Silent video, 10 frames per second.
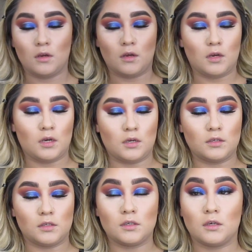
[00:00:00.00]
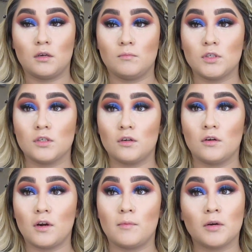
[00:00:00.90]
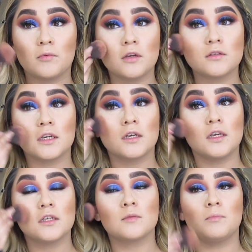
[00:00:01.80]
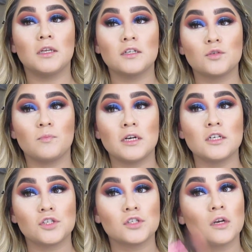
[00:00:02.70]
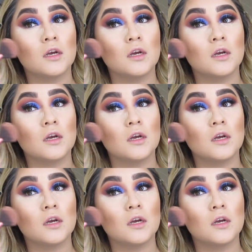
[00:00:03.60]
and I'm just gonna grab a Real Techniques blush brush,